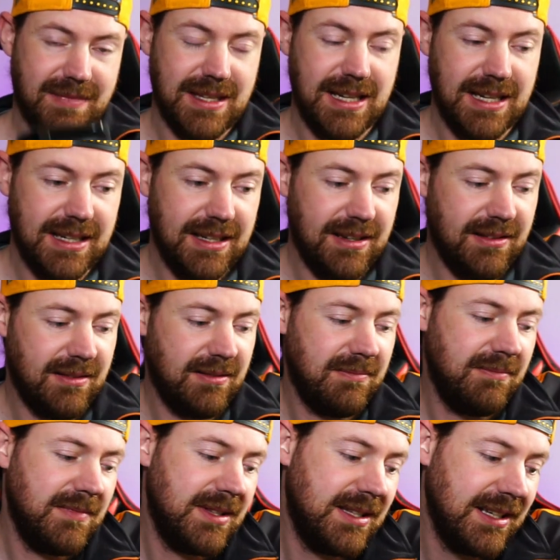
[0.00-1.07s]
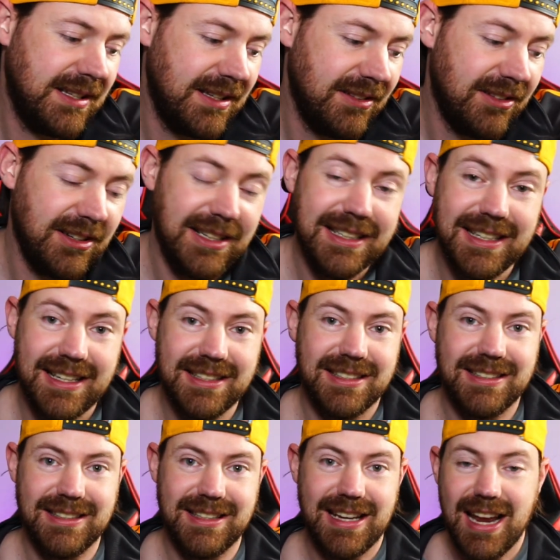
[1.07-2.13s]
A63
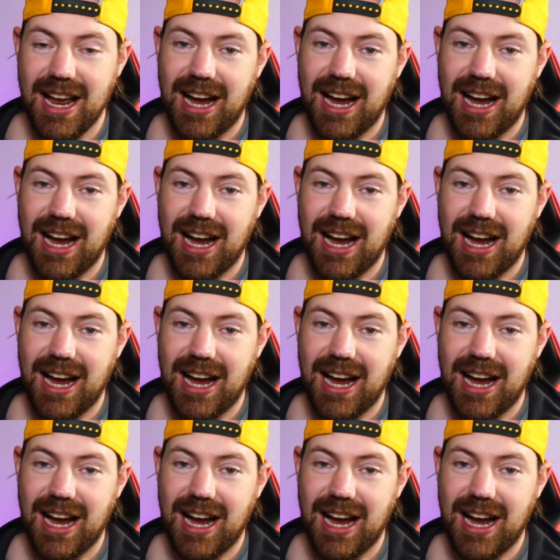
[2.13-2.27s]
doesn't.